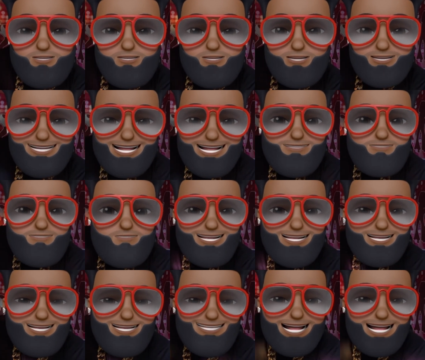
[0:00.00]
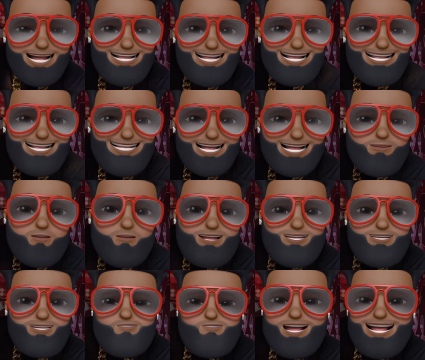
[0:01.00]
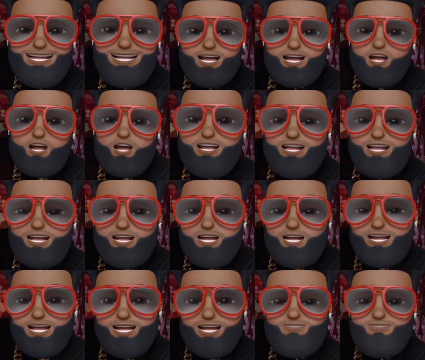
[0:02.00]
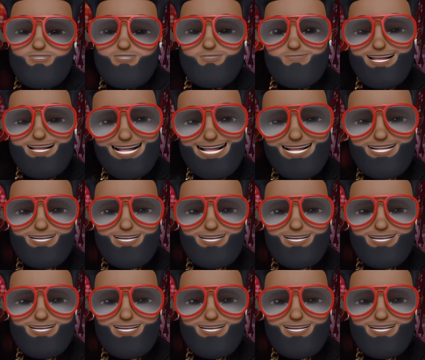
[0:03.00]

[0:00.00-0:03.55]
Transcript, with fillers: They ready, they, they they wasn't ready to cook and clean for me.